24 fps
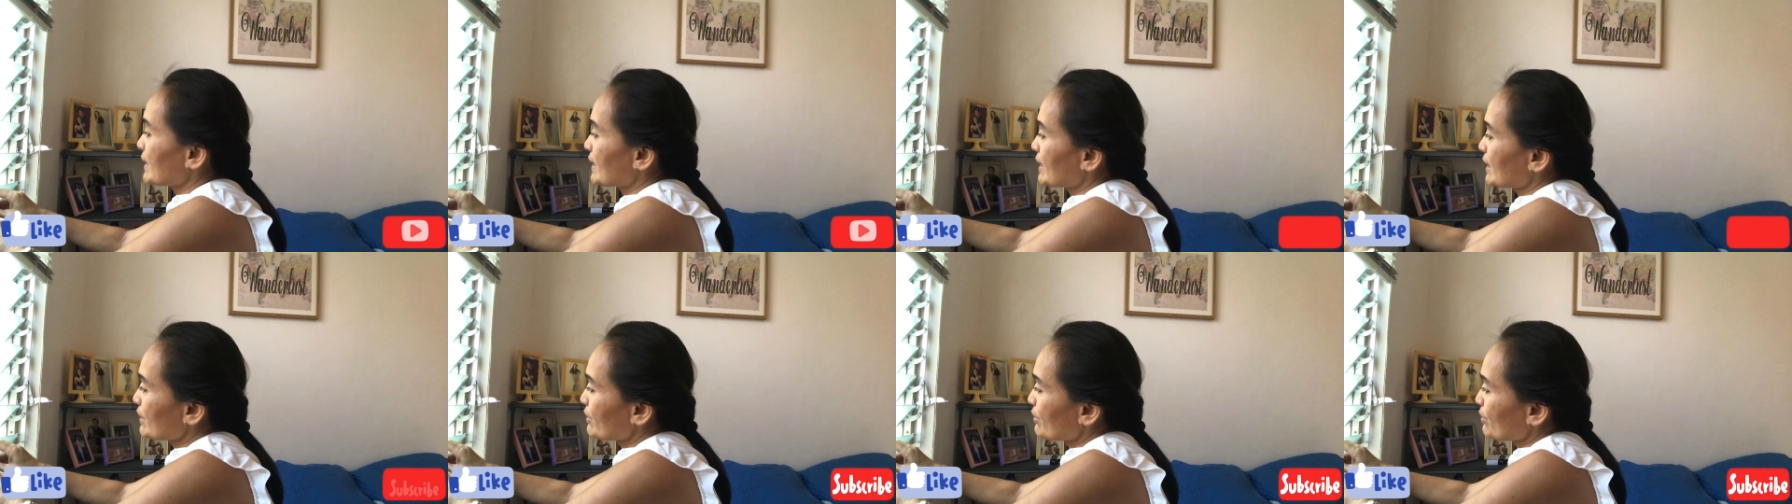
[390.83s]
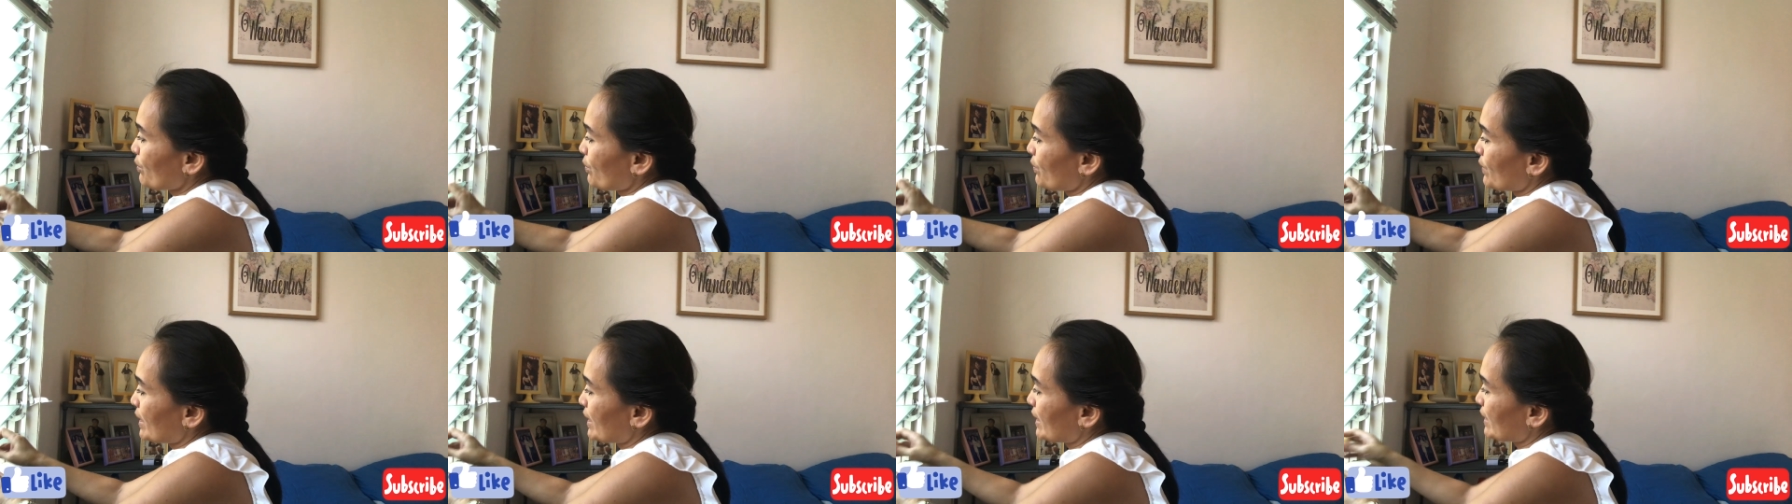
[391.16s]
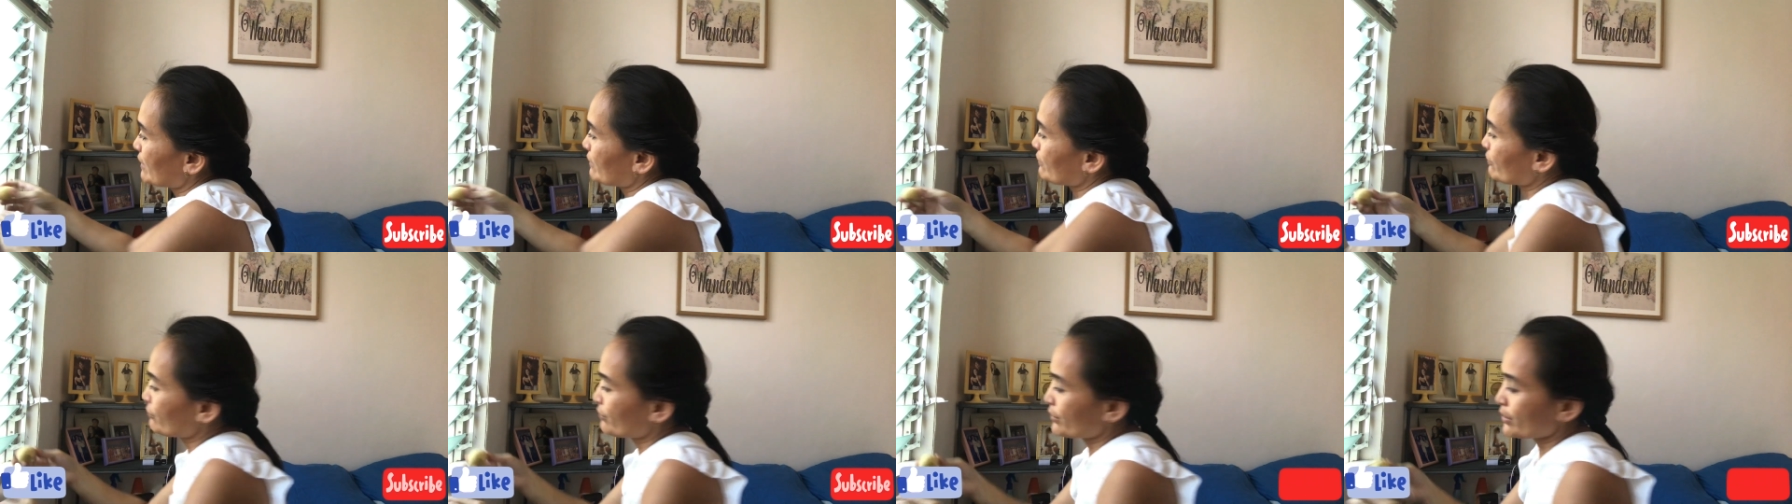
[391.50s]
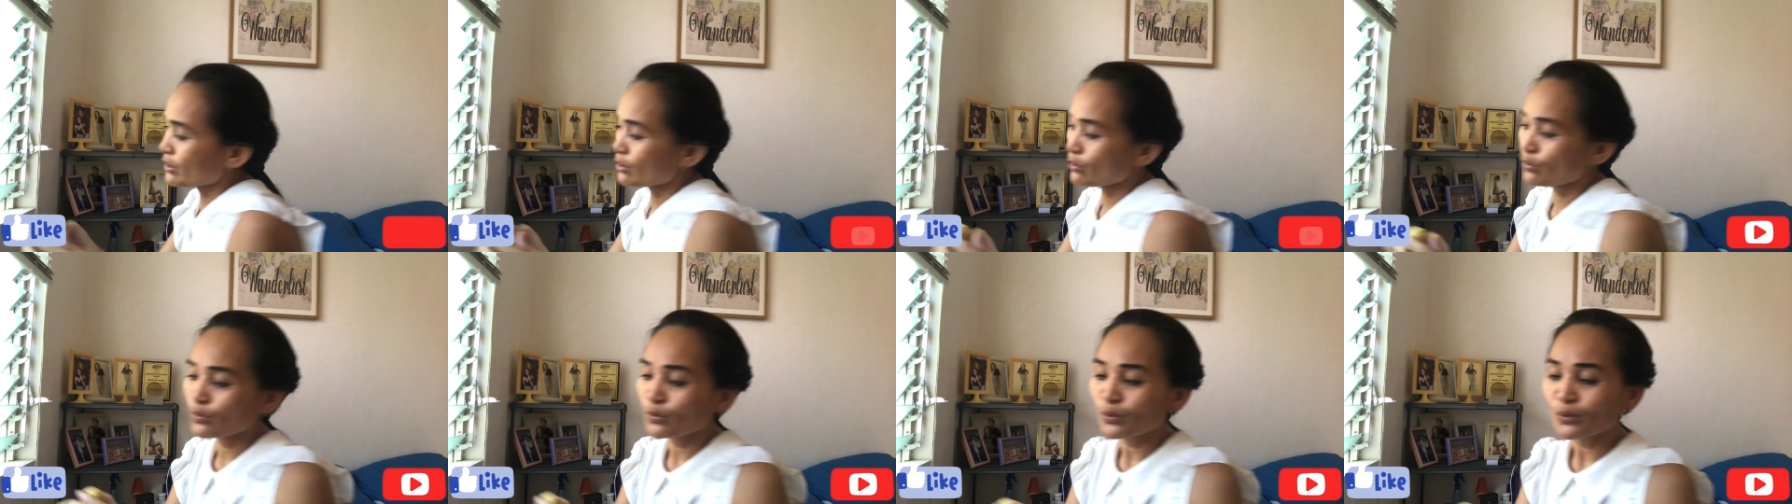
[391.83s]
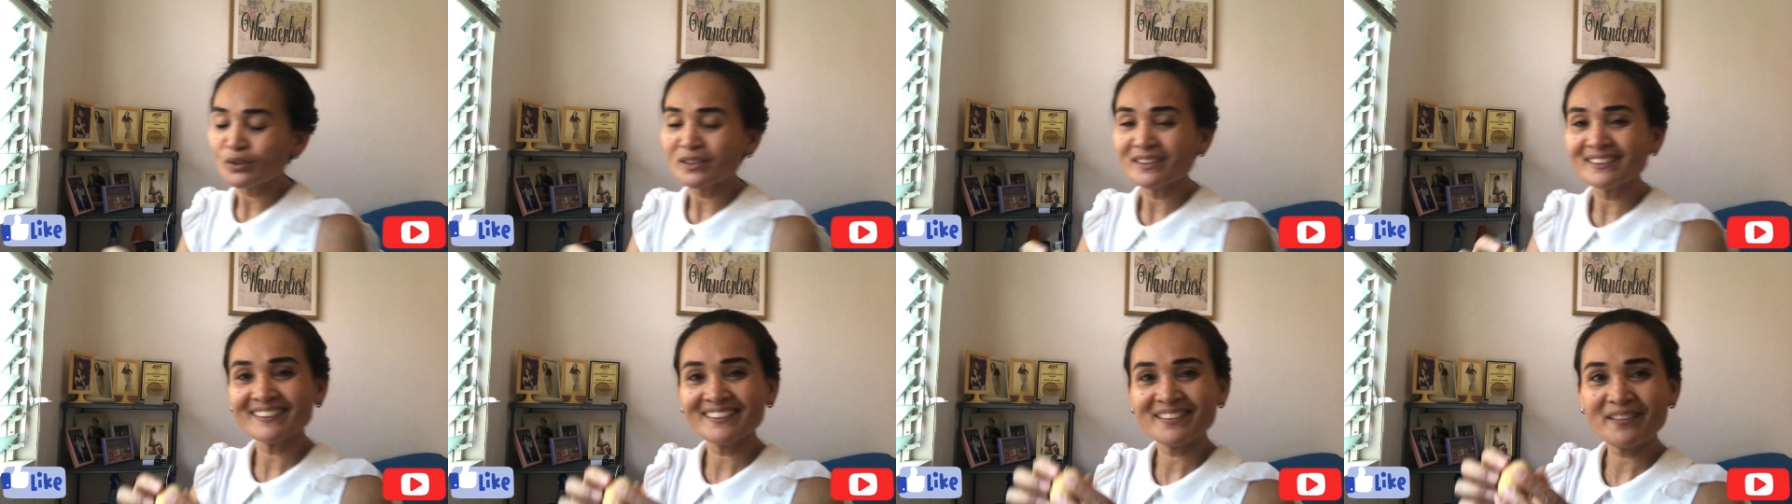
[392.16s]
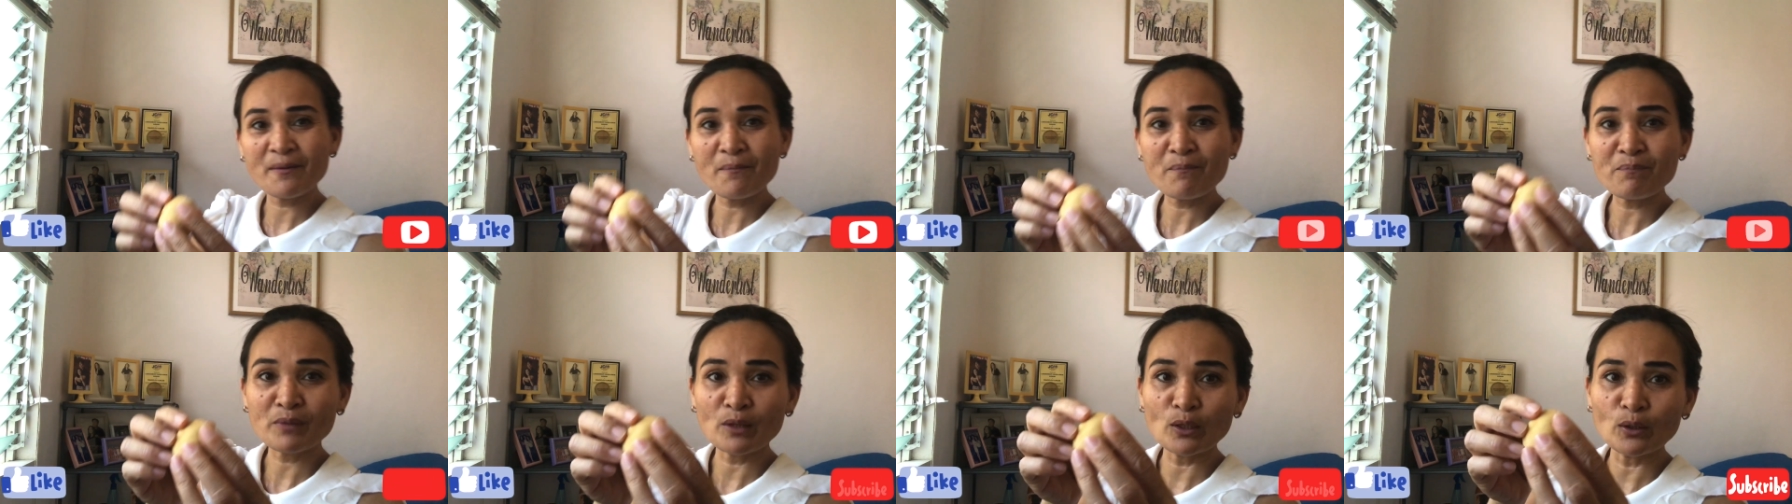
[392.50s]
another one for you.
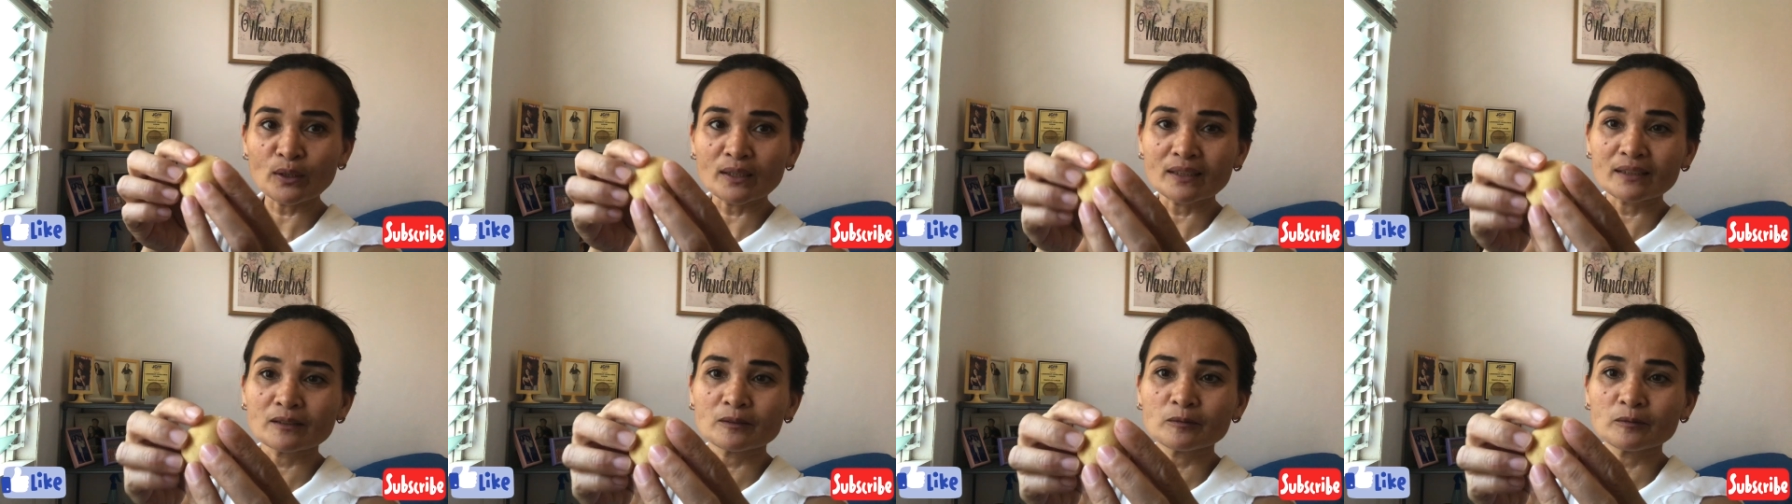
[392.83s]
Look.